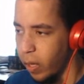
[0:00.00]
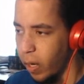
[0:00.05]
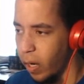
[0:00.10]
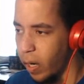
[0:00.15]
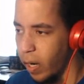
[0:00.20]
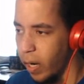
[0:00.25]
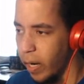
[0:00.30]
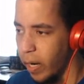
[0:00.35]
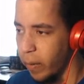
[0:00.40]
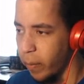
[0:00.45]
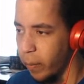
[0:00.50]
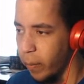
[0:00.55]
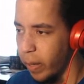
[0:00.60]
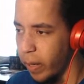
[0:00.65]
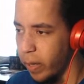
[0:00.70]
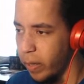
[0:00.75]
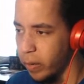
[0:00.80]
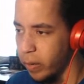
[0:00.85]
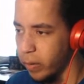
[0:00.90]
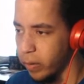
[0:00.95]
Alright,
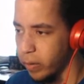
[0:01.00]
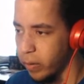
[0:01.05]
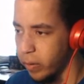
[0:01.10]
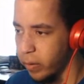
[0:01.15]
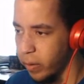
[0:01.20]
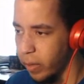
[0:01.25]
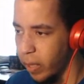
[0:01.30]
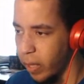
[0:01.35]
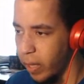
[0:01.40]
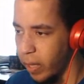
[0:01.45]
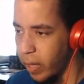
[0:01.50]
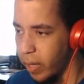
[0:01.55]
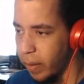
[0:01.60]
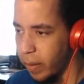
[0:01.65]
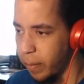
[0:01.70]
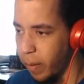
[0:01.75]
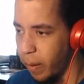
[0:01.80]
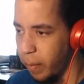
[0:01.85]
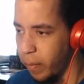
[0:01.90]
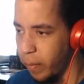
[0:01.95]
well,
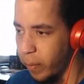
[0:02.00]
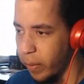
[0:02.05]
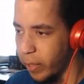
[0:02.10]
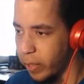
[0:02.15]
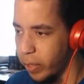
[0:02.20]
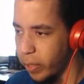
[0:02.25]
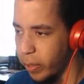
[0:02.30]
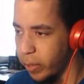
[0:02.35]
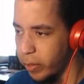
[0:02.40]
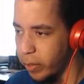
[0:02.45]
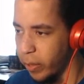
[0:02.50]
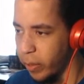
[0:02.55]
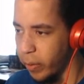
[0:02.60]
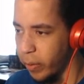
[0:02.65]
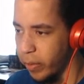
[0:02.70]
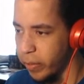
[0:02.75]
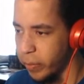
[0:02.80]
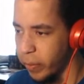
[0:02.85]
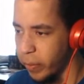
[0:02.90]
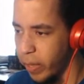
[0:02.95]
um, I mean, we could go
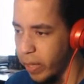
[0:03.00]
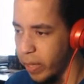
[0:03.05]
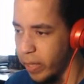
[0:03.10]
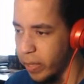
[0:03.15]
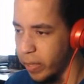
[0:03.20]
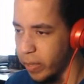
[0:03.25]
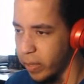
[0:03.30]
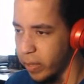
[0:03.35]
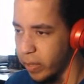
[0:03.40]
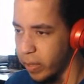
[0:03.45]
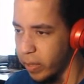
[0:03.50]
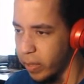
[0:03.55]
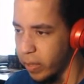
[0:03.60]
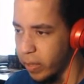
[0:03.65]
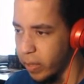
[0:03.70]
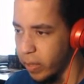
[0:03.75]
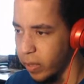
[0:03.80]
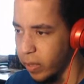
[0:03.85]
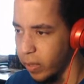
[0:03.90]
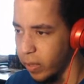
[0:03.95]
this way,
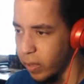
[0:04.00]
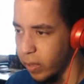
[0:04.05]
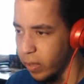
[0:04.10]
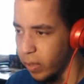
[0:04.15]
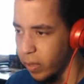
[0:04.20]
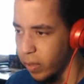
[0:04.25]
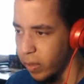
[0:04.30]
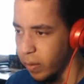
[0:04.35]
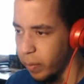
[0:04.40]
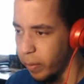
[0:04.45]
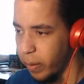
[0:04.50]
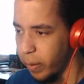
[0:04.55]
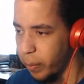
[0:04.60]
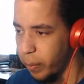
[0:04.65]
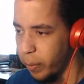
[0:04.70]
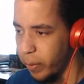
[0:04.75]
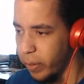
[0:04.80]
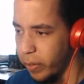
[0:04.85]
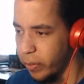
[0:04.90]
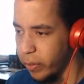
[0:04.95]
but I'm
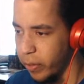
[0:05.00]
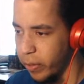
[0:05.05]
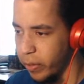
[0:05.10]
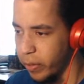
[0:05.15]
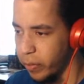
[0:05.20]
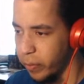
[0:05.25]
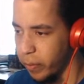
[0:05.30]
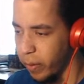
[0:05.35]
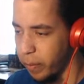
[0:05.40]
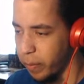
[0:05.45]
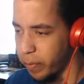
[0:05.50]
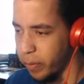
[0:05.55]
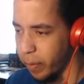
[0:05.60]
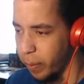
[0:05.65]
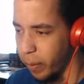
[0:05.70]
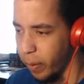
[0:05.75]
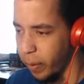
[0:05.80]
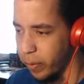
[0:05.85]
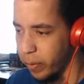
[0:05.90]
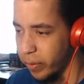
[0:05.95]
pretty sure this is where I'm
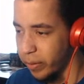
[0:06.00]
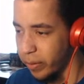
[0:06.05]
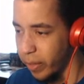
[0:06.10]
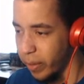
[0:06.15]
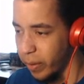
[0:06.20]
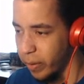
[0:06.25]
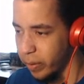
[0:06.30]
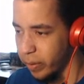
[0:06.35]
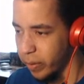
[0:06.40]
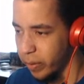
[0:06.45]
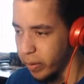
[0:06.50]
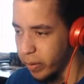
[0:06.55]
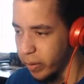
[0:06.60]
supposed to go.